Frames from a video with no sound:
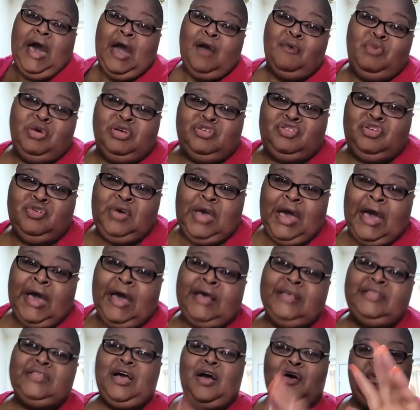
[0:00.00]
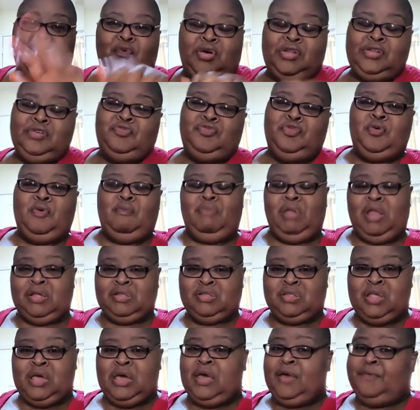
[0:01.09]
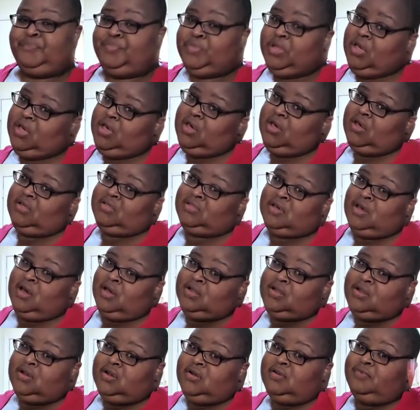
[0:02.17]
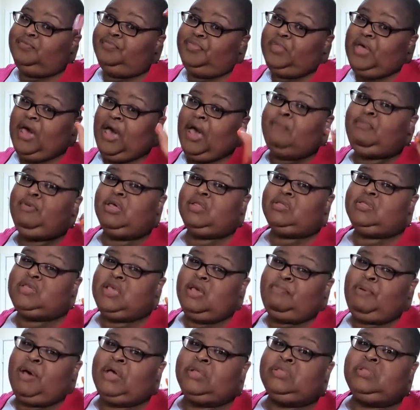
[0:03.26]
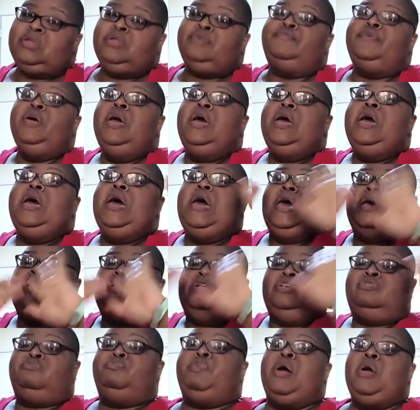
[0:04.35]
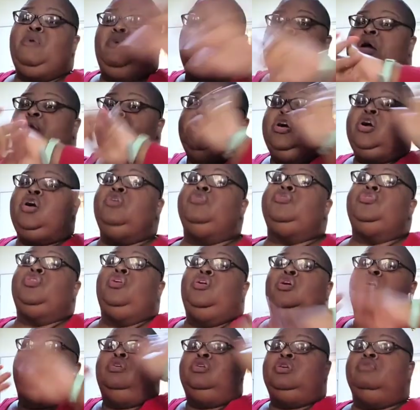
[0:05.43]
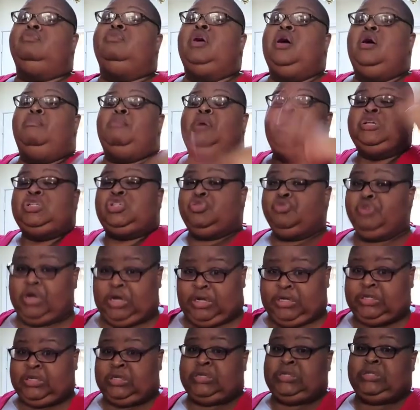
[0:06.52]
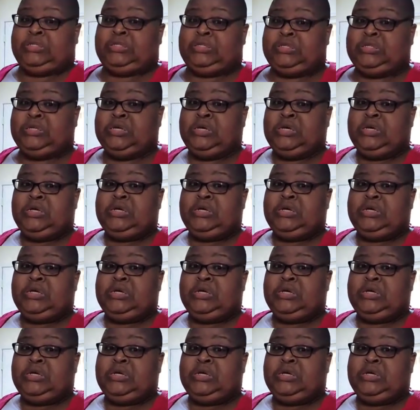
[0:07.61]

I wish you guys a wonderful and blessed day because I know I'm going to stay positive, and despite whatever goes on around my surroundings,